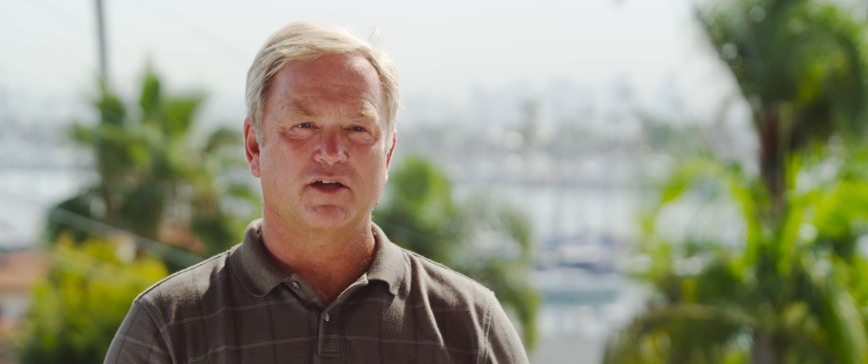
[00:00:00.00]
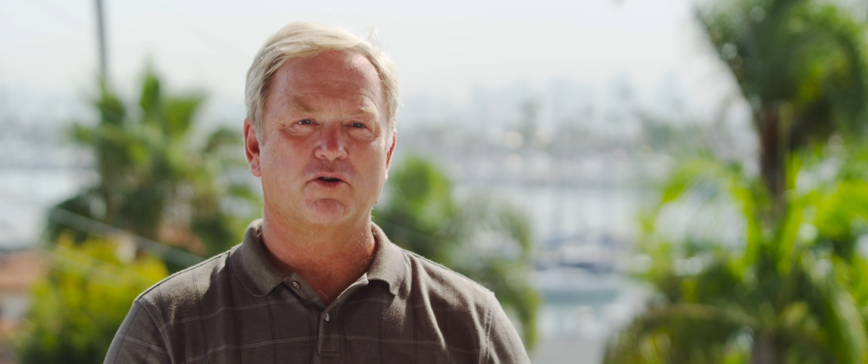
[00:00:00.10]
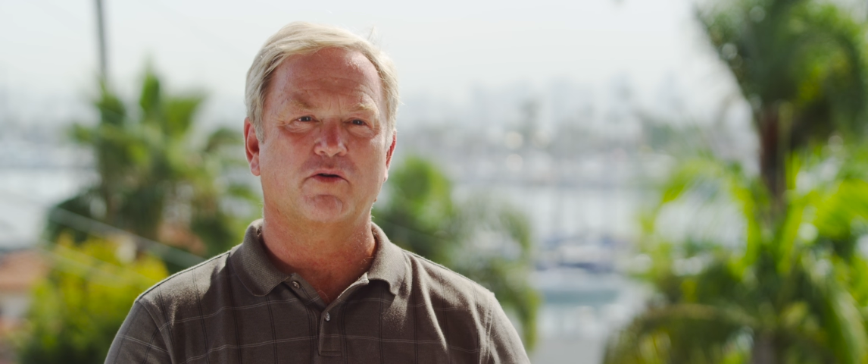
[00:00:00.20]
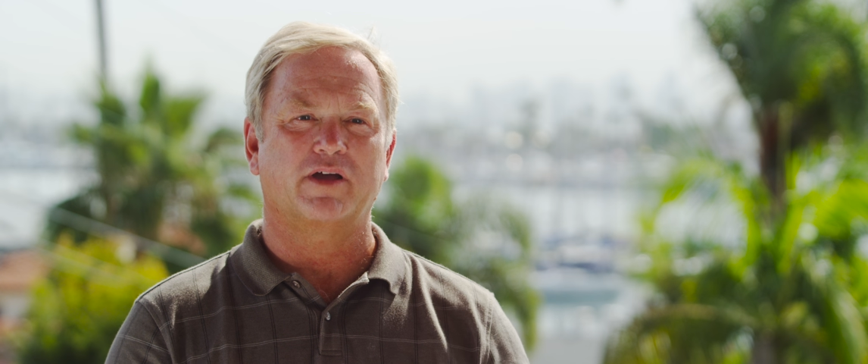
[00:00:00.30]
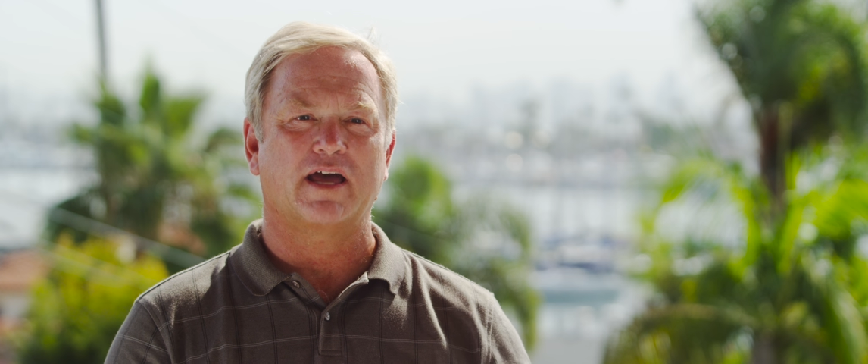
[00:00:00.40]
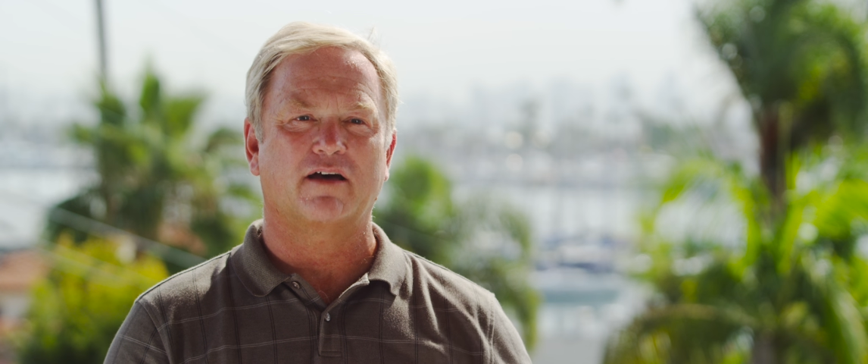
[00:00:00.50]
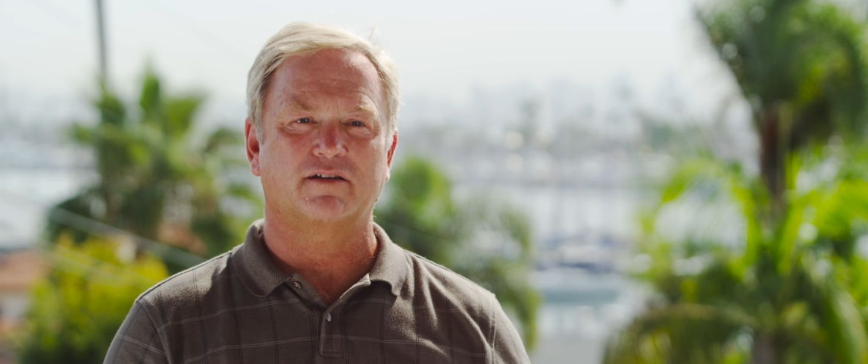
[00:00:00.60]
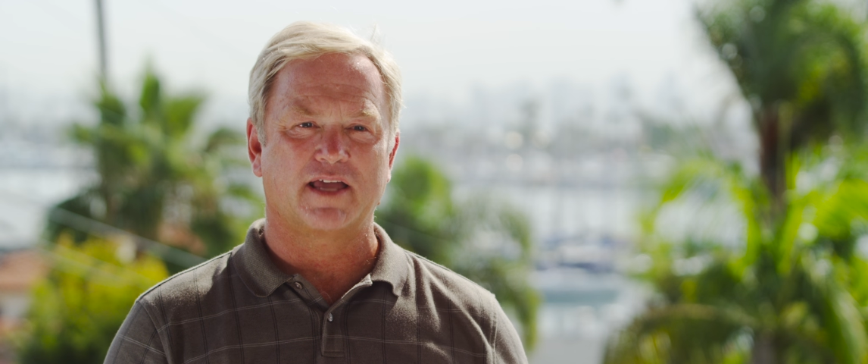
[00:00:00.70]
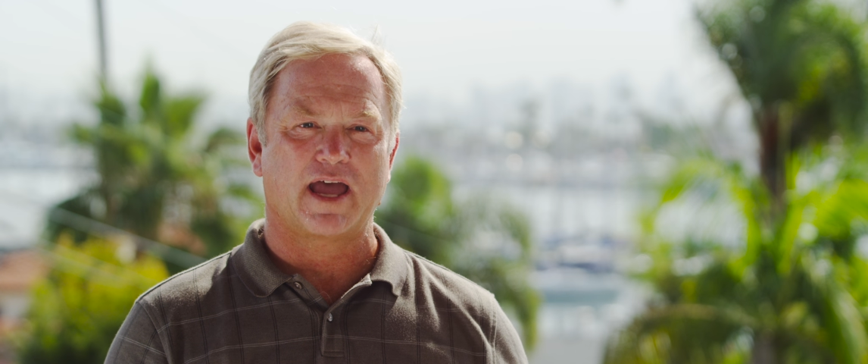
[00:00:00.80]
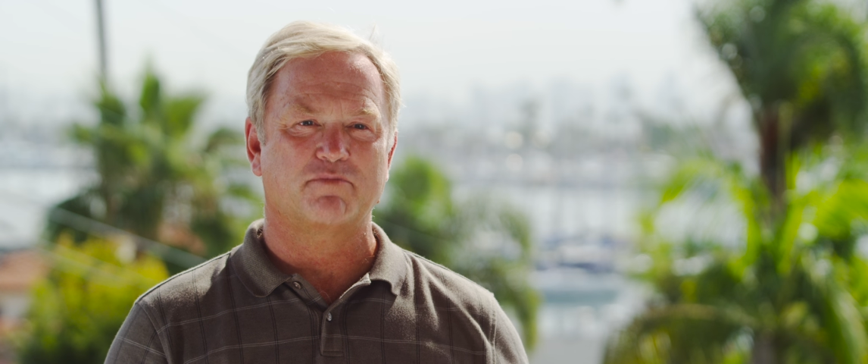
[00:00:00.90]
and going out
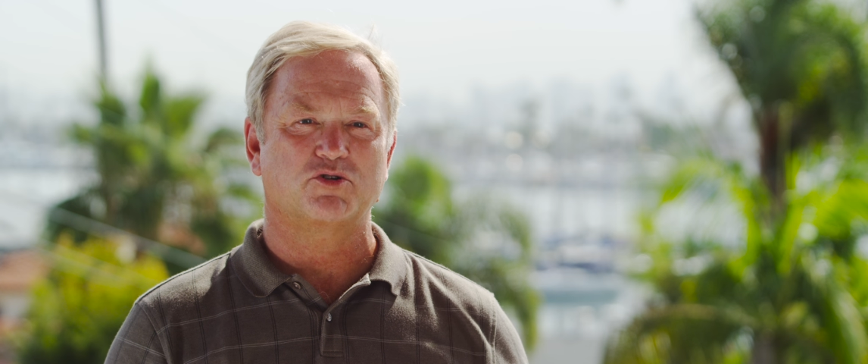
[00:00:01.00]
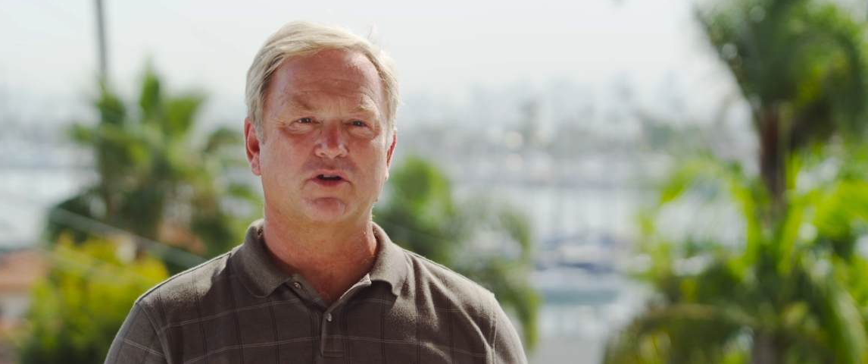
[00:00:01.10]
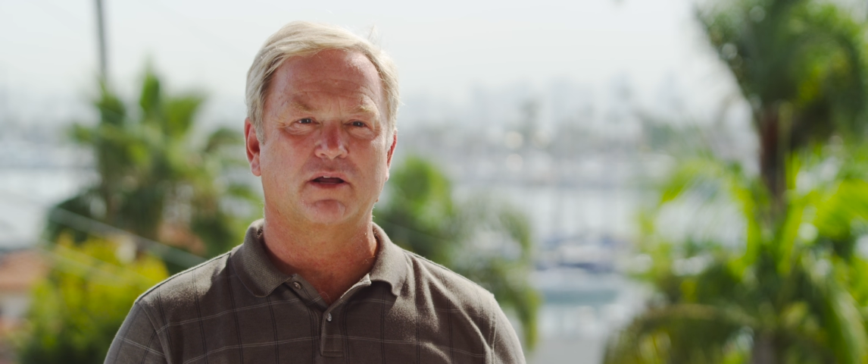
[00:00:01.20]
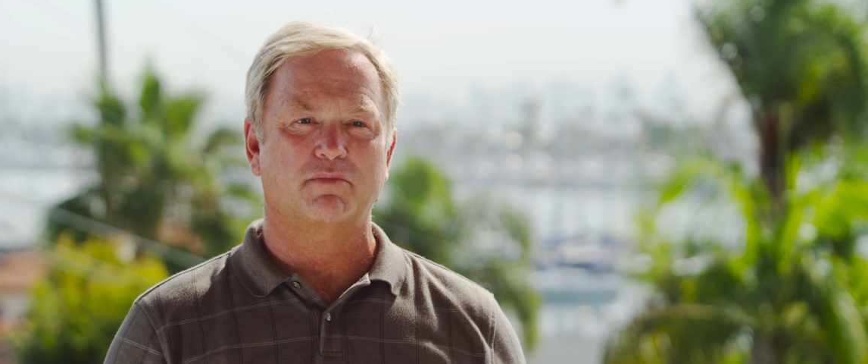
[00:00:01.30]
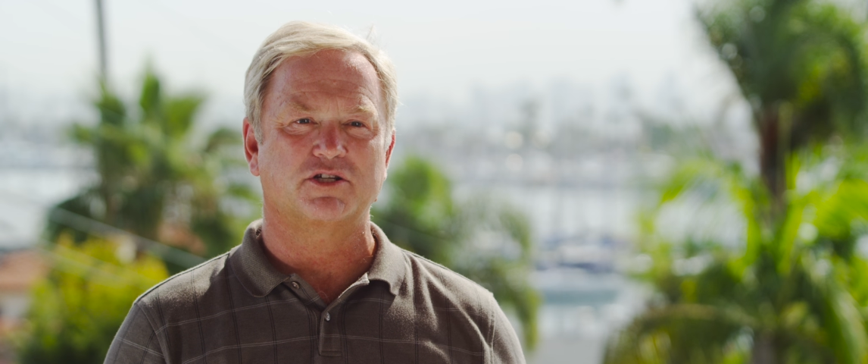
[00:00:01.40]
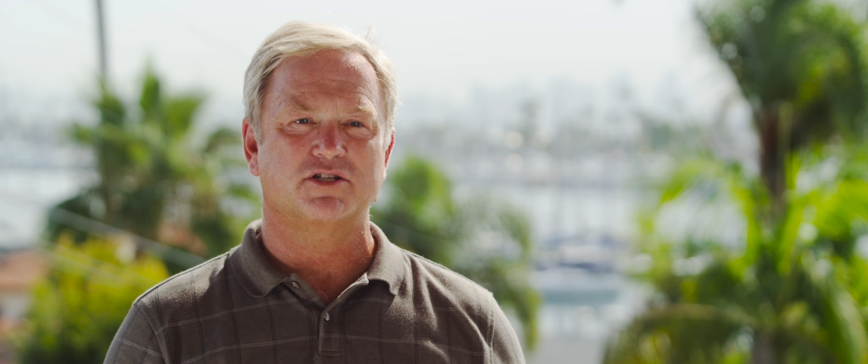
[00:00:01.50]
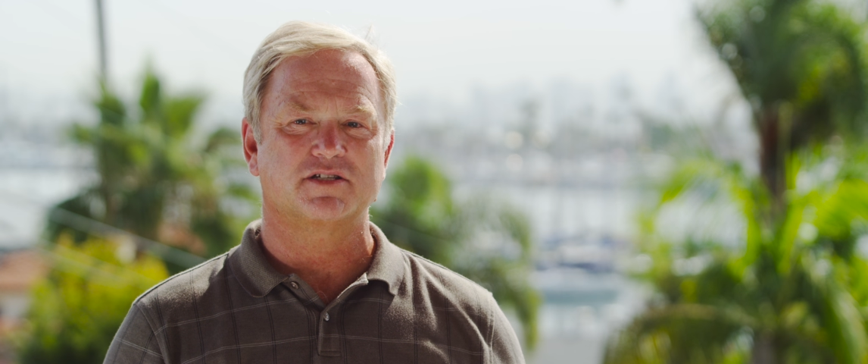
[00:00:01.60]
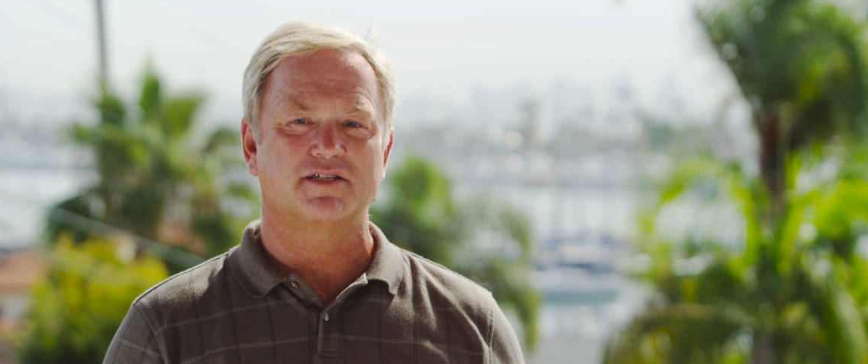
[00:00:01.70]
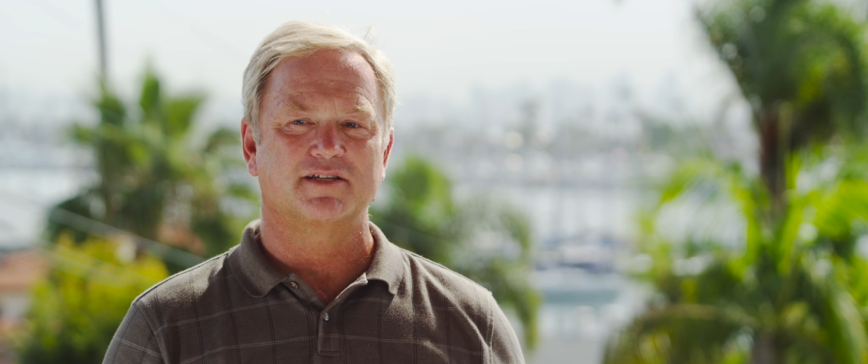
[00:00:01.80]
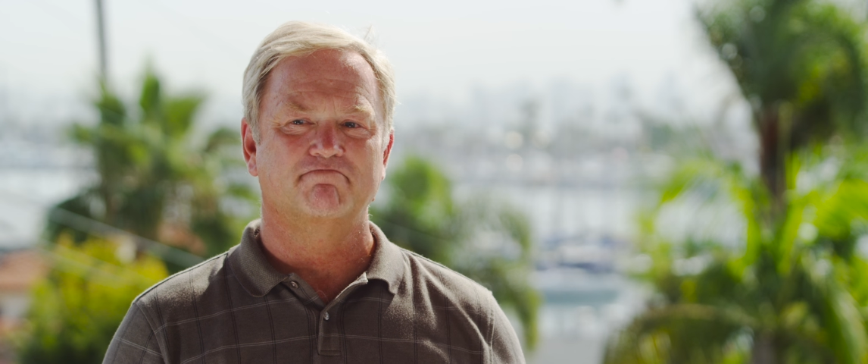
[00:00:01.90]
and capturing
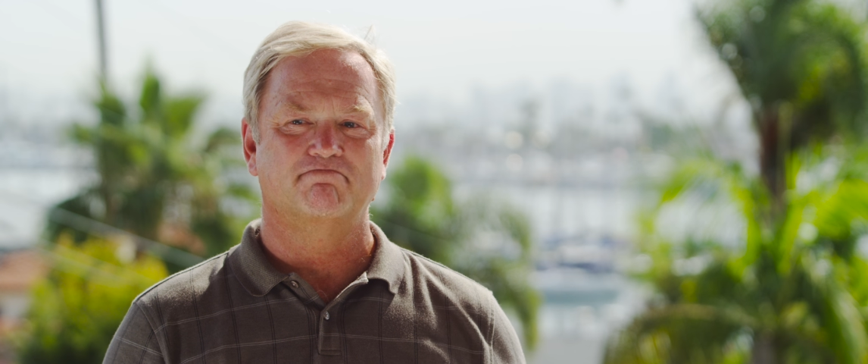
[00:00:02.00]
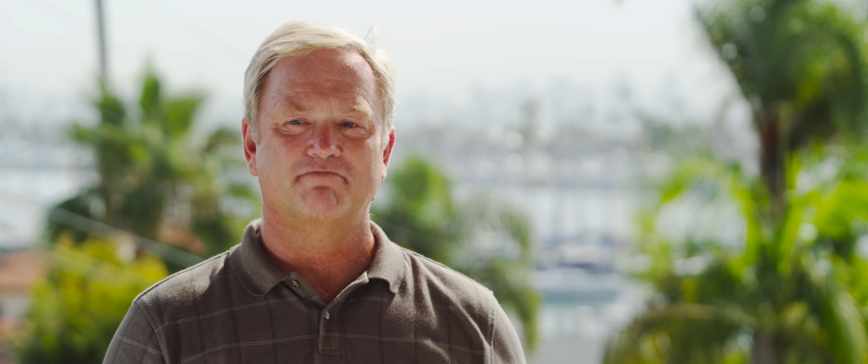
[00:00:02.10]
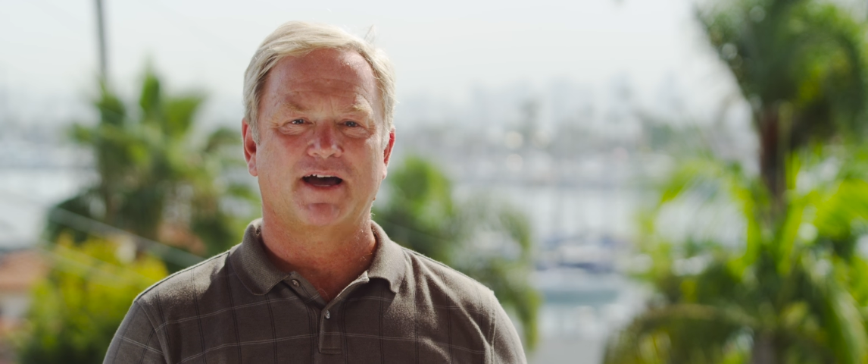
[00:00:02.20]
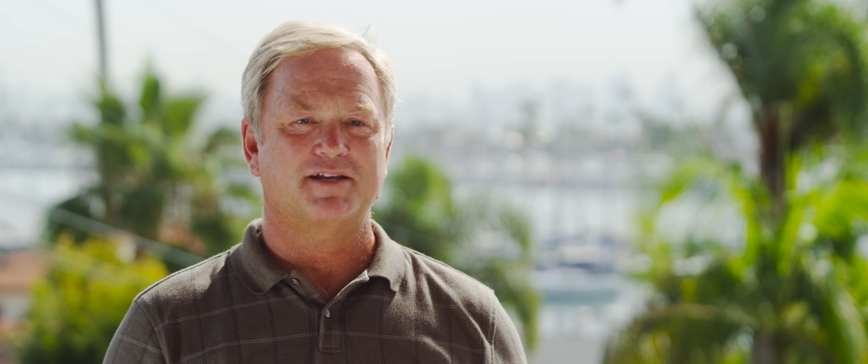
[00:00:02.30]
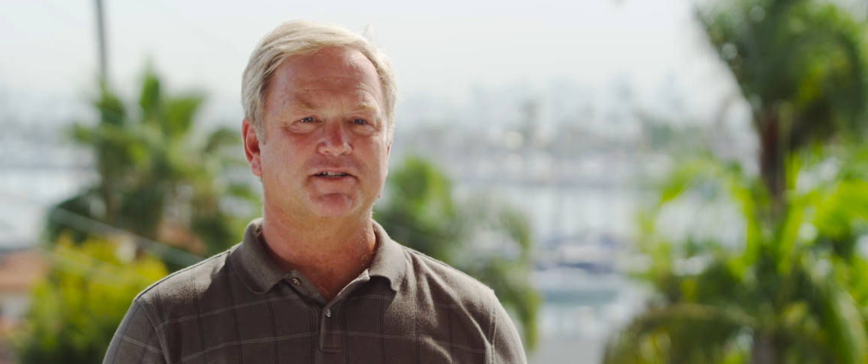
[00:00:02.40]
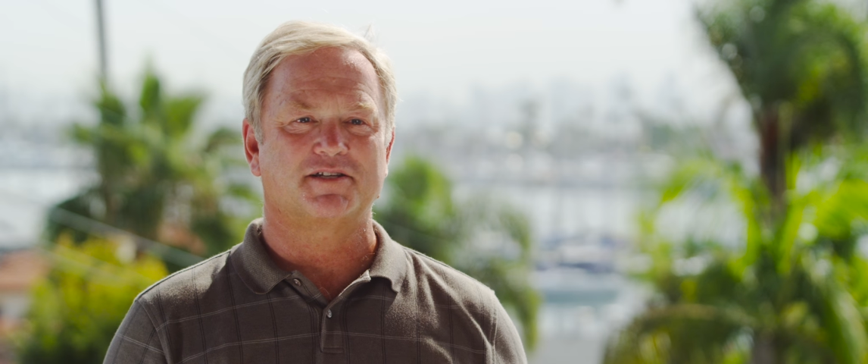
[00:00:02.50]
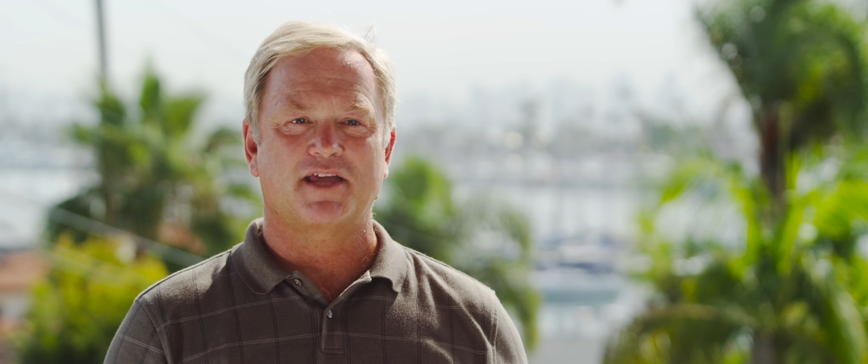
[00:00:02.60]
images, I just